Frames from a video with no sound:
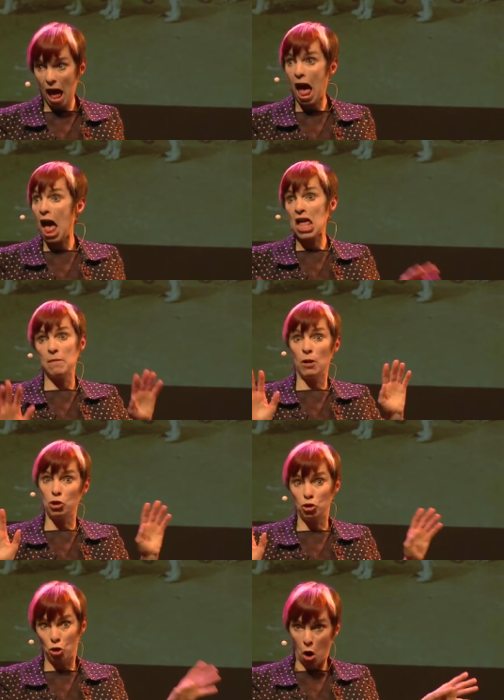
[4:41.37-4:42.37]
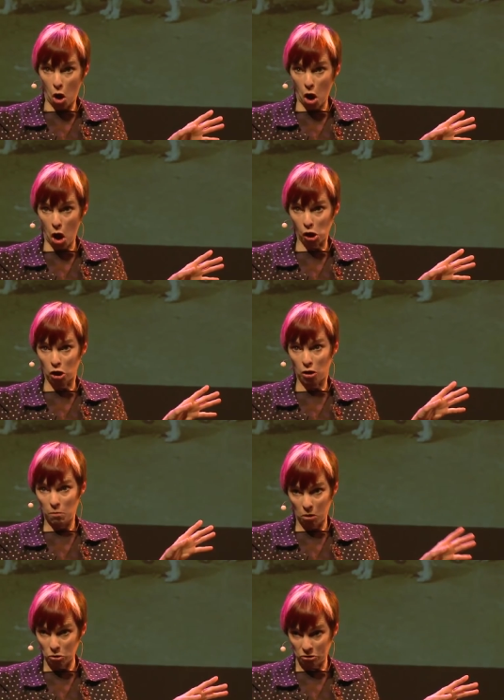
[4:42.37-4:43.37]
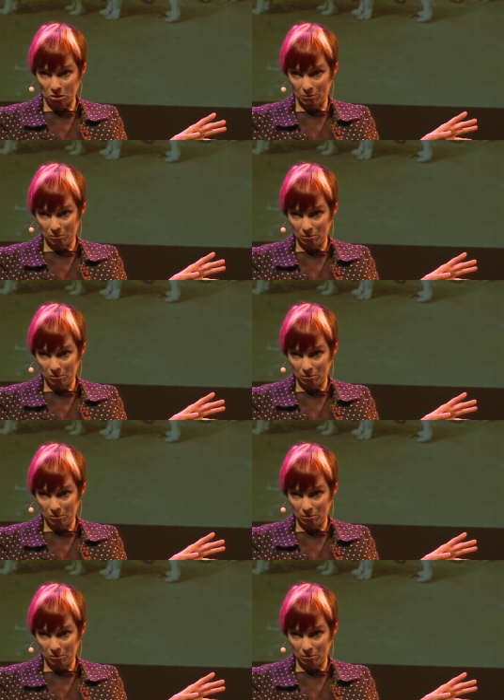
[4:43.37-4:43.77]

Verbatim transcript: I am a dog person.